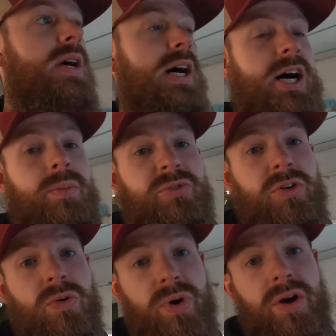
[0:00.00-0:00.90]
So
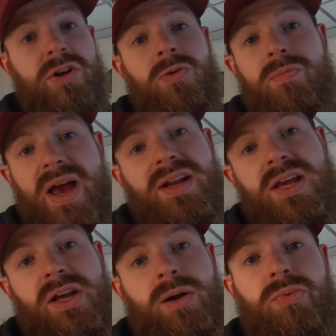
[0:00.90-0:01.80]
in the rear, you may
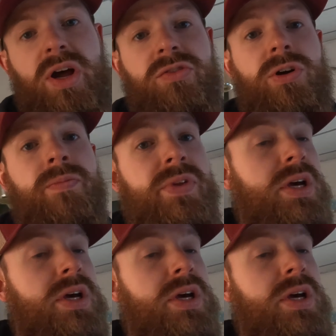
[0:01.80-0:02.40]
need a compressor.